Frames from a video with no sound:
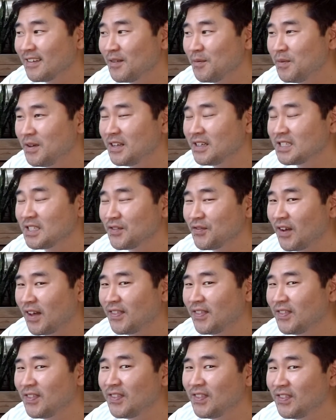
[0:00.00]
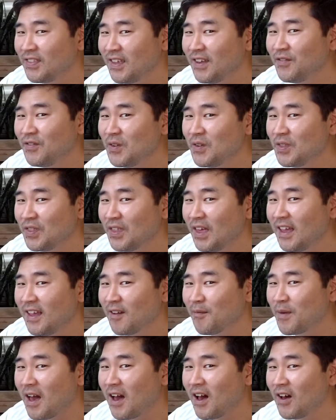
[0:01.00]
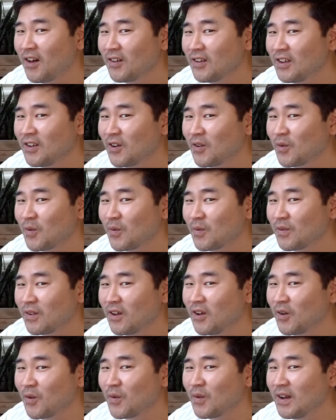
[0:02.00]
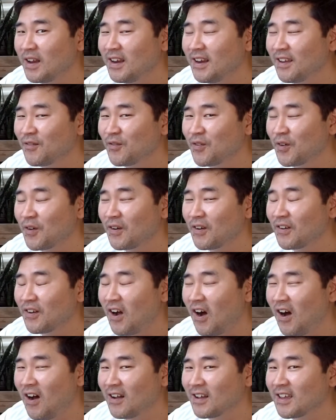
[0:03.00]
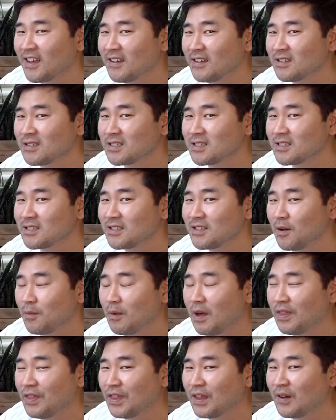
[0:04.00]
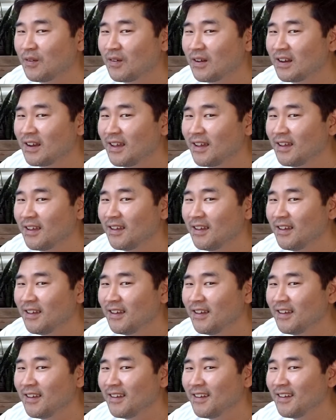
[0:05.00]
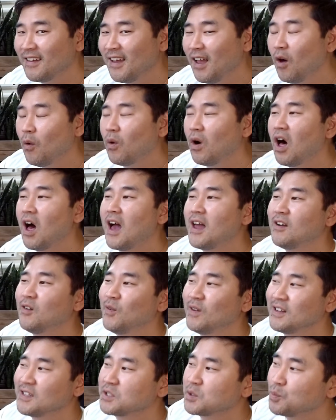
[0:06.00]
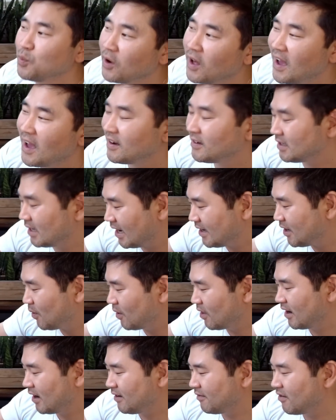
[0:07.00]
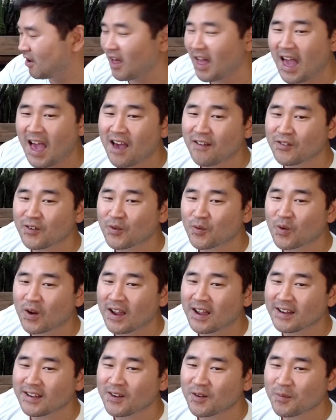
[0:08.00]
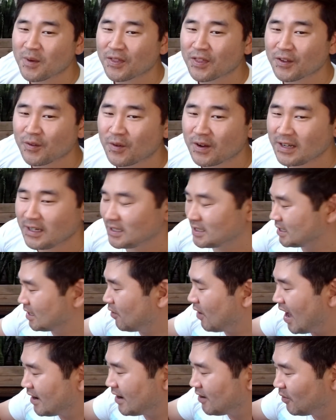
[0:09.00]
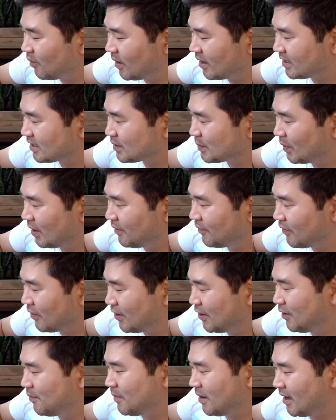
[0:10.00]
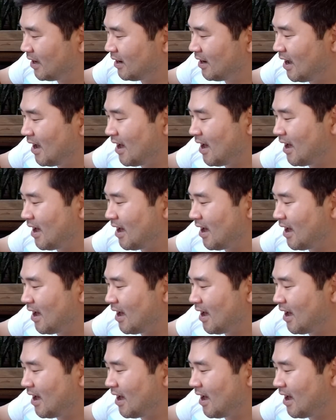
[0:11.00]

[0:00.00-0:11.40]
Because if you think about your reading for August, your monthly reading, well, I don't want to spoil, I know a lot of y'all haven't read your monthly reading, so I don't want to spoil it for you, but